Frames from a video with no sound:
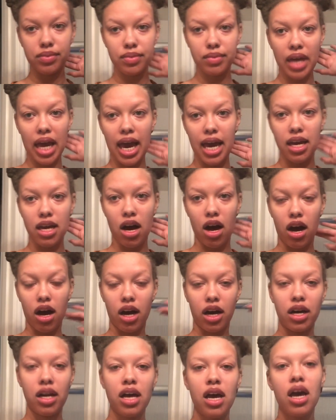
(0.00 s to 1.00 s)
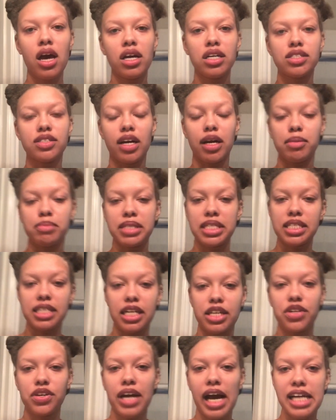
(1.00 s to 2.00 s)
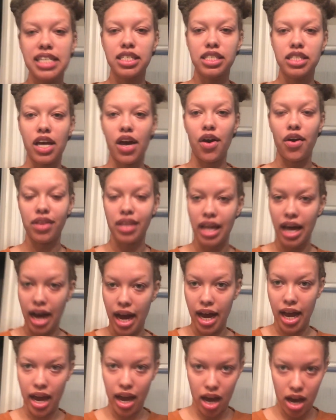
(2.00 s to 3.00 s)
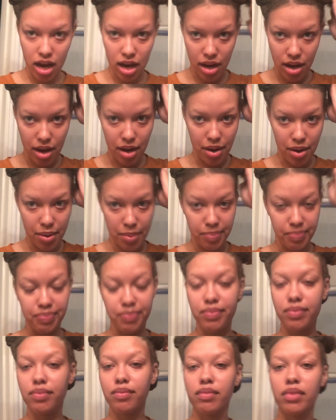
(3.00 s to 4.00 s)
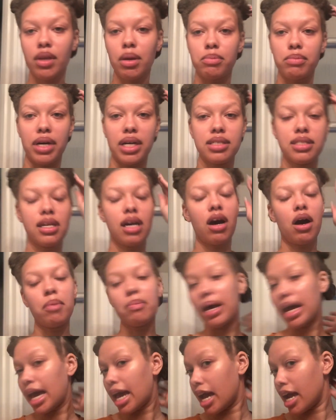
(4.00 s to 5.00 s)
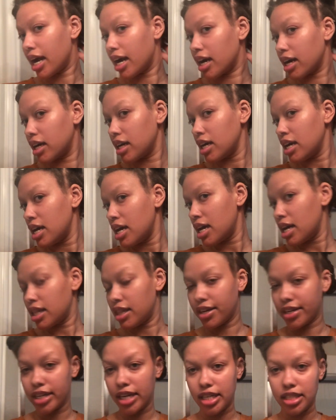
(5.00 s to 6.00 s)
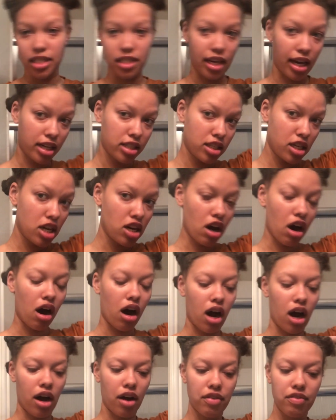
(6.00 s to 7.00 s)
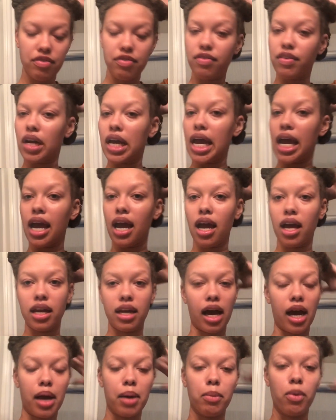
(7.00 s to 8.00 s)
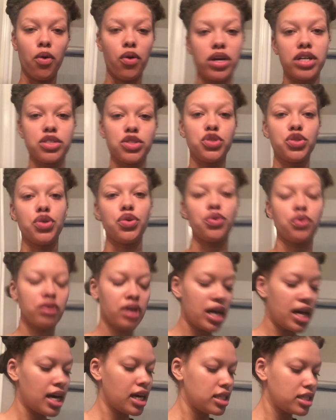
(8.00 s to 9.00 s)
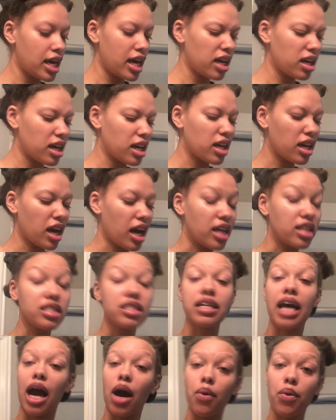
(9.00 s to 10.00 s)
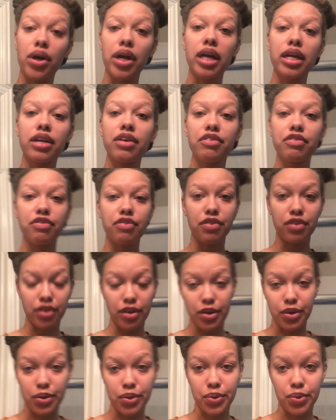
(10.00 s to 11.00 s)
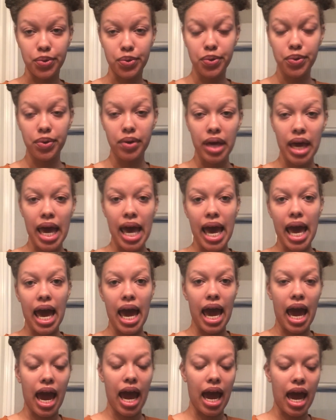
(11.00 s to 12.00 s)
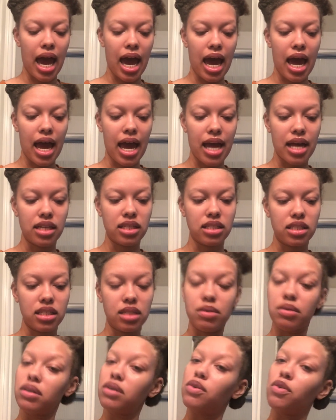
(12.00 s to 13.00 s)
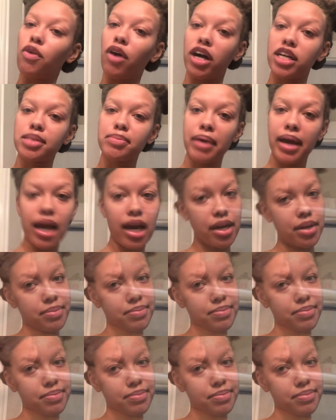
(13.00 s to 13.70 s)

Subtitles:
Hey y'all, so I'm just letting you guys know that I brushed out all my hair. It's sectioned off, and I am going to take a shower in a few and wash my hair.